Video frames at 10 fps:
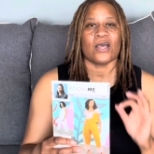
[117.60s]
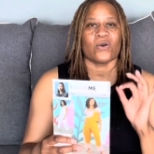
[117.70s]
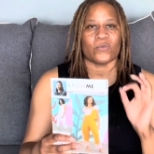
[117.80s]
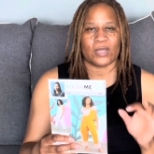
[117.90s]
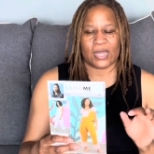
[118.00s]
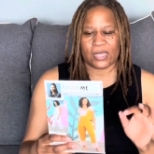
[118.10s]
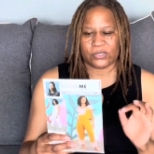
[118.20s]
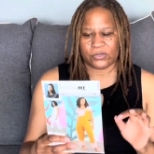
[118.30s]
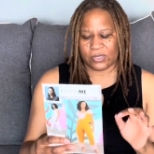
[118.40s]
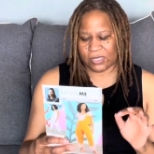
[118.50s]
When I
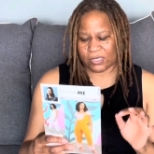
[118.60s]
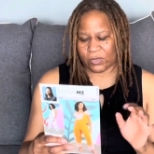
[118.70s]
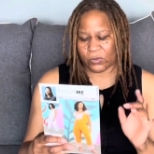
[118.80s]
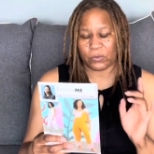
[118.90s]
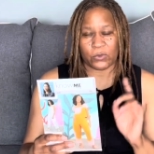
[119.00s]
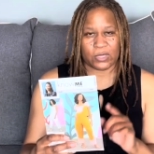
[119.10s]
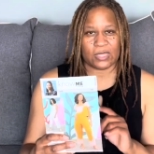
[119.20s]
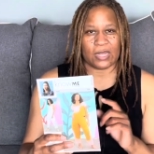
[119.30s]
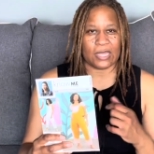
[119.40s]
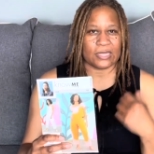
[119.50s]
do this, it will more than
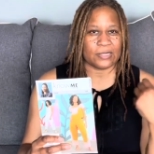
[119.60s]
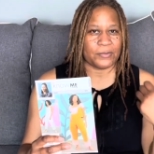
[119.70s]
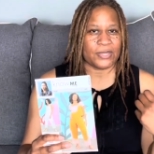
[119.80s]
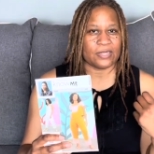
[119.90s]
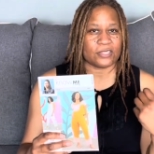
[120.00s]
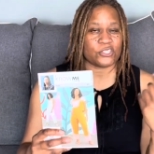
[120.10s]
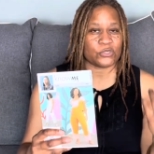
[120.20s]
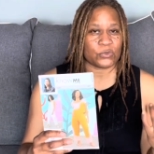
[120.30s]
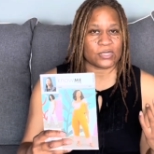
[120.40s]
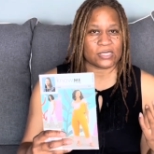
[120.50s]
likely be the
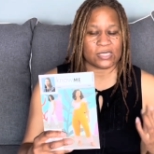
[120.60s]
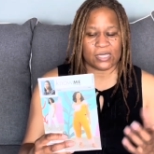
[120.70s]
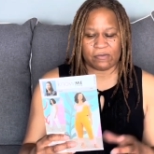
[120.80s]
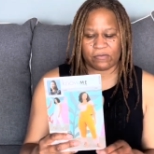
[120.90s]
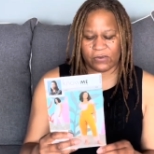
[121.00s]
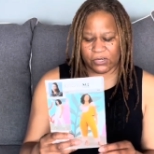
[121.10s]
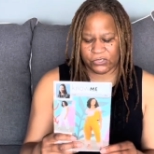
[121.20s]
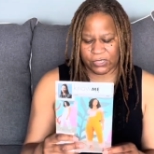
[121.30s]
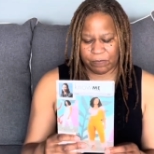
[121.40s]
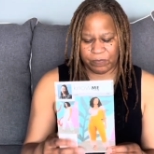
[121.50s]
short sleeve
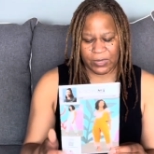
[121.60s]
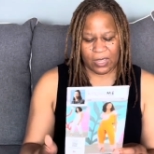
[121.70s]
version.